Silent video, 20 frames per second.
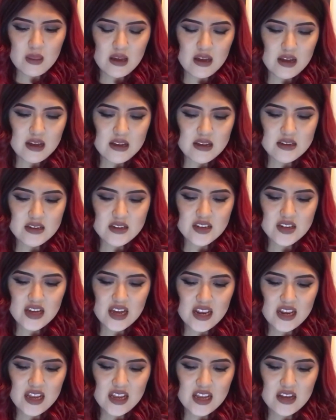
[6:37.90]
And you
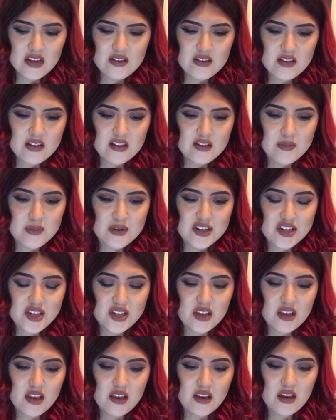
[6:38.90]
kind of get used to it,
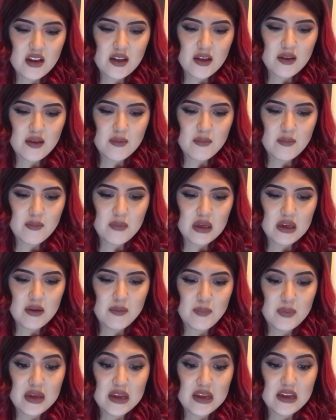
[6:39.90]
especially like me
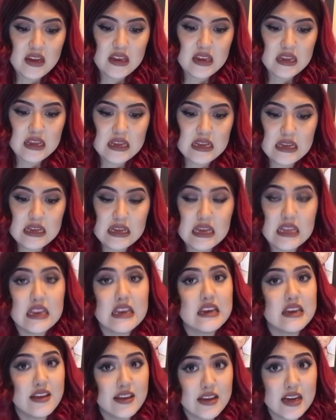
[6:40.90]
being like
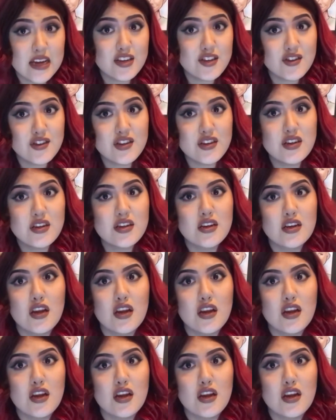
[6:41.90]
getting engaged young.